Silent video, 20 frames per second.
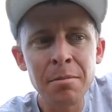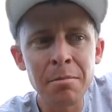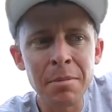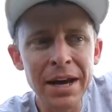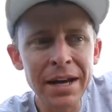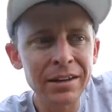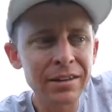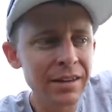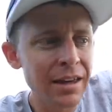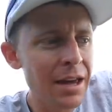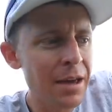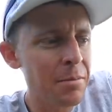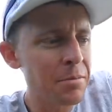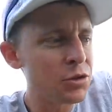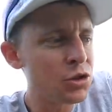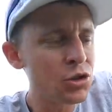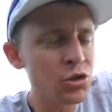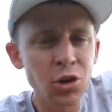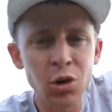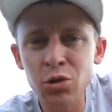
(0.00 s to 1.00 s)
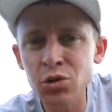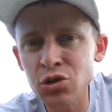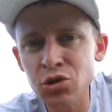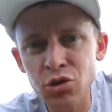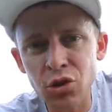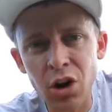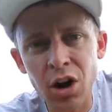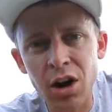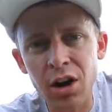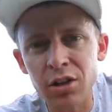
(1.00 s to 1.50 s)
make them so
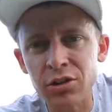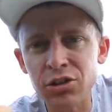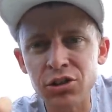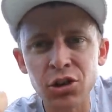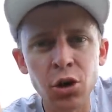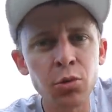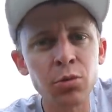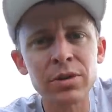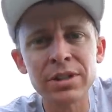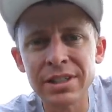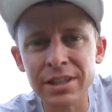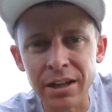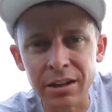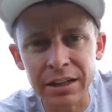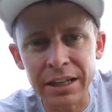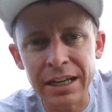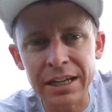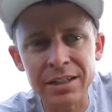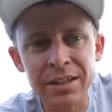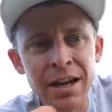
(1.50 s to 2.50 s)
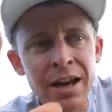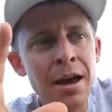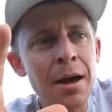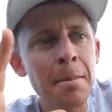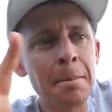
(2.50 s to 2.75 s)
strong so resilient